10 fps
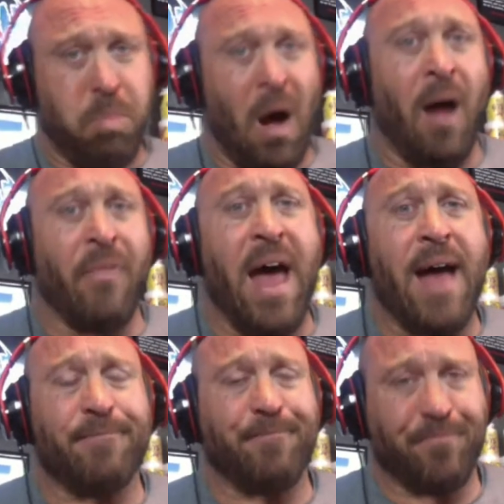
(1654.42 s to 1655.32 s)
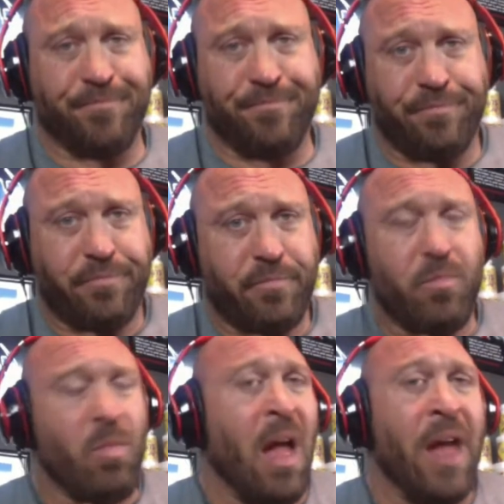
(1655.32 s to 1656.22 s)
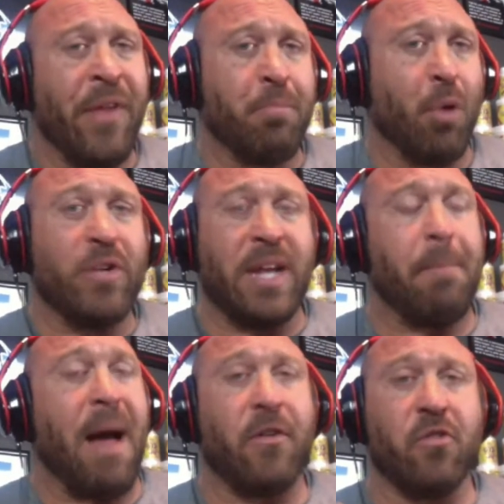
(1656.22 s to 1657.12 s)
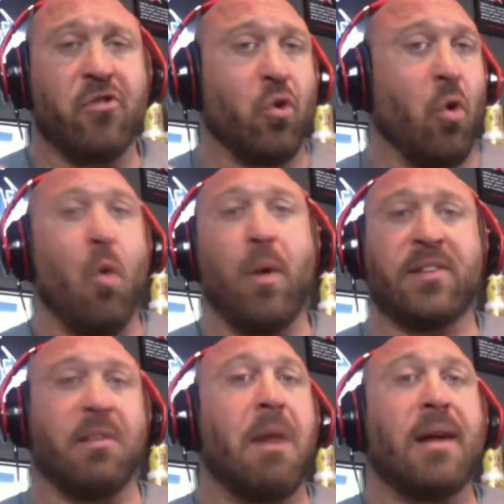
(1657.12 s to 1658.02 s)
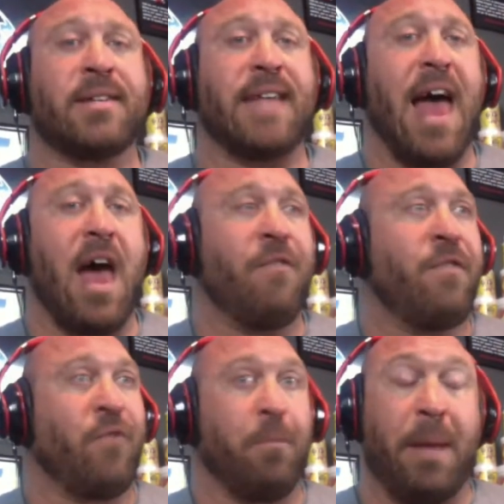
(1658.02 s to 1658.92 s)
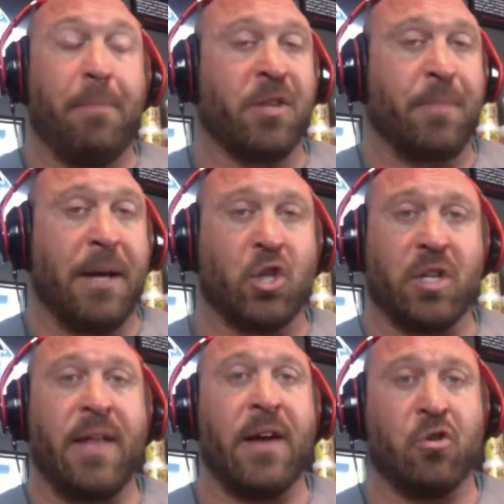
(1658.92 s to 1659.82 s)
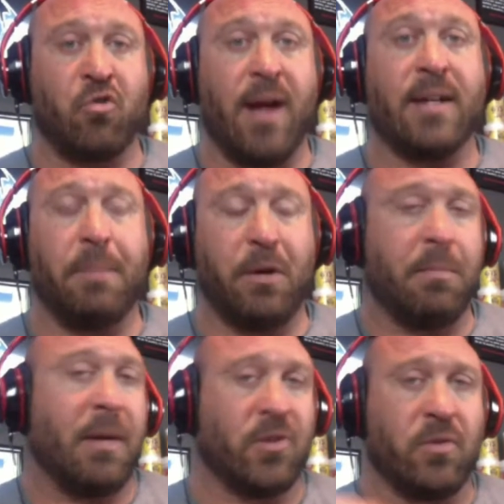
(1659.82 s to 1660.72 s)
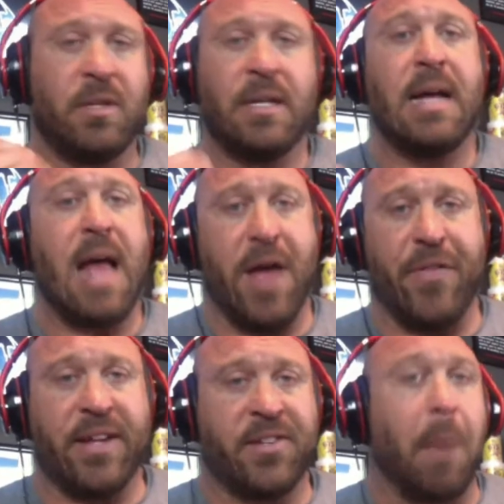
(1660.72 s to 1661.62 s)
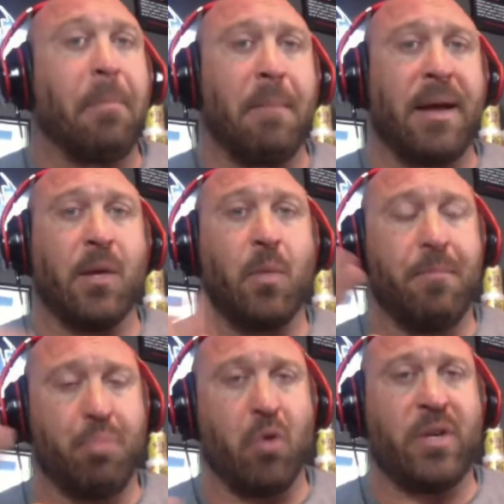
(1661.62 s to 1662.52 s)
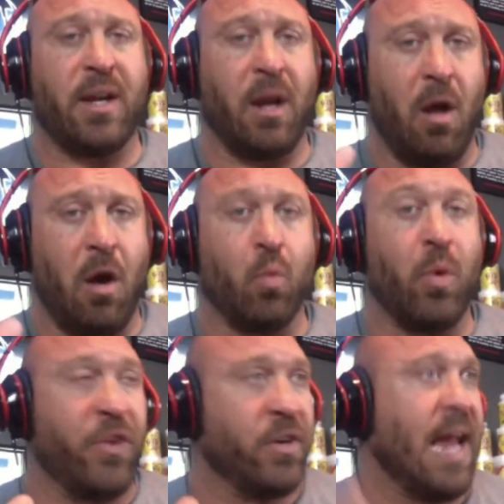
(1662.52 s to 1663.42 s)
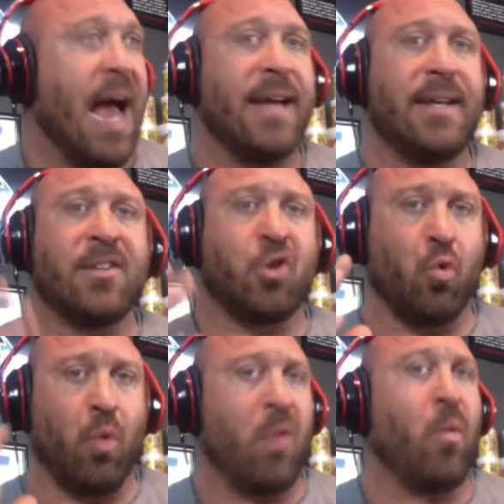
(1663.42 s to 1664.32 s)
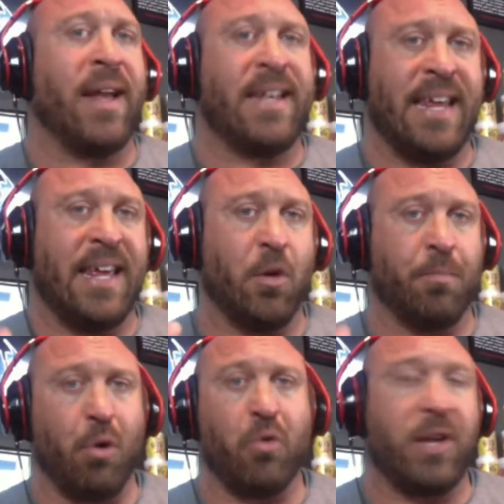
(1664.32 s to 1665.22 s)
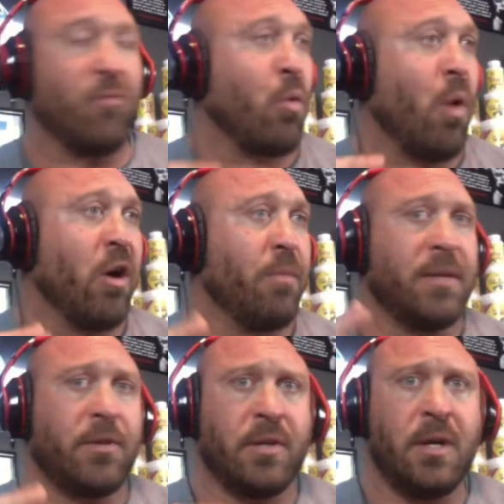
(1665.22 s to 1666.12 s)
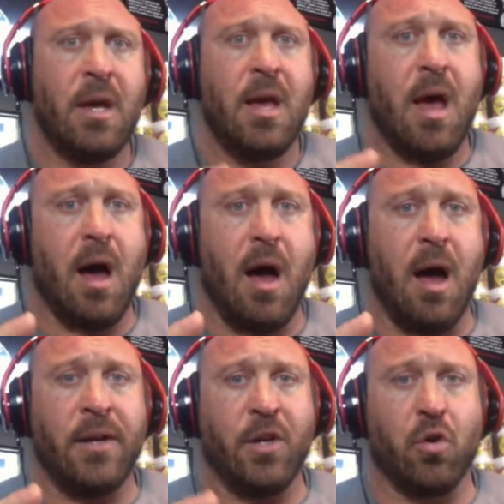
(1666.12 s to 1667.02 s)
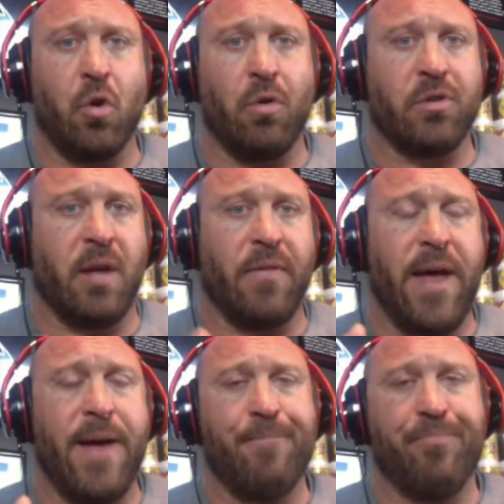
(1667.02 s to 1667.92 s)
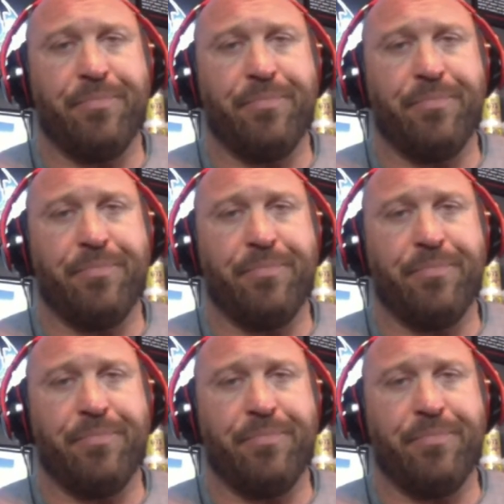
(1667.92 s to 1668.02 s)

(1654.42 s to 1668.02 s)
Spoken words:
On that, I think protein powders are always a must to have for people, especially that are trying to build muscle. I think supplementing with protein along with your diet is a great way to hit your protein requirements and your goals on that.